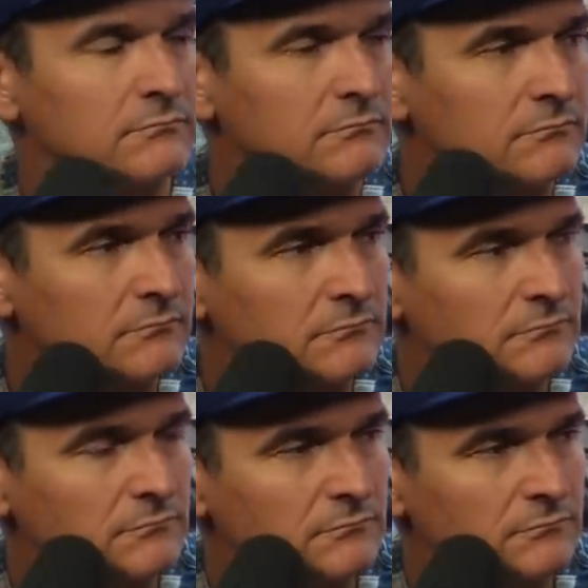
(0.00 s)

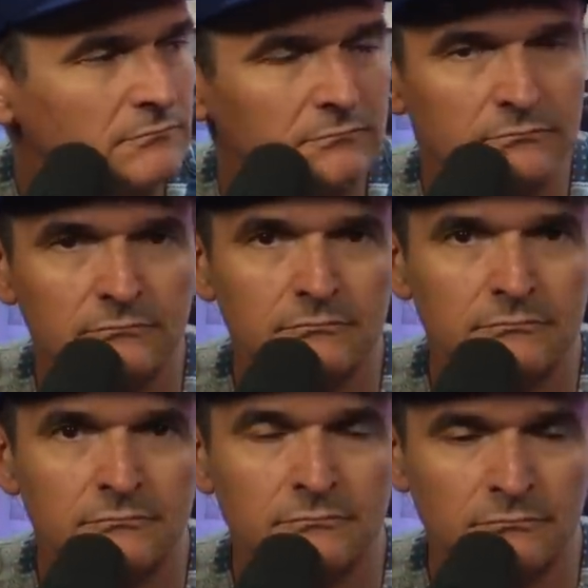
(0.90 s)

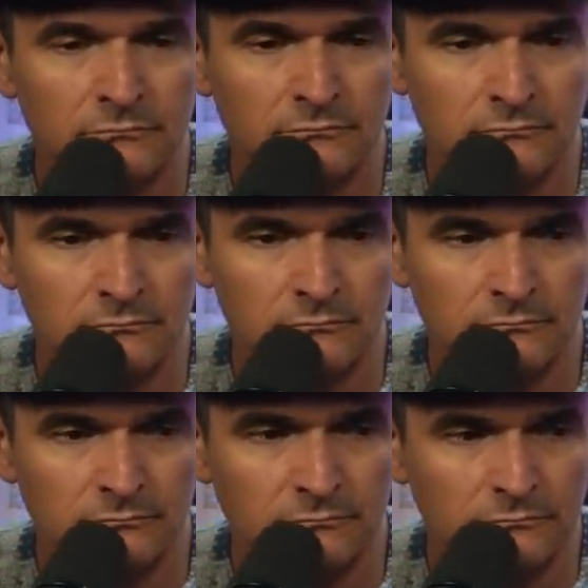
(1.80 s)

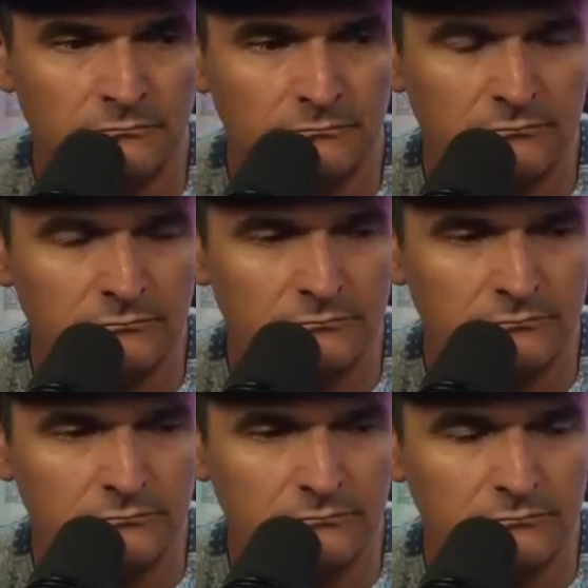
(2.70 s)

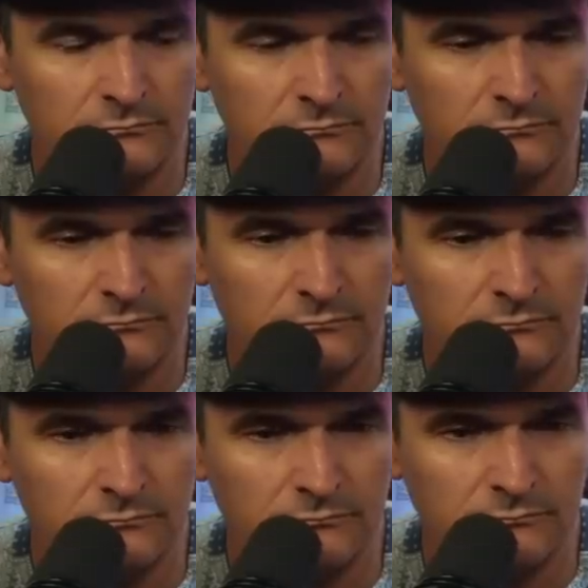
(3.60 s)
The person shown says nothing.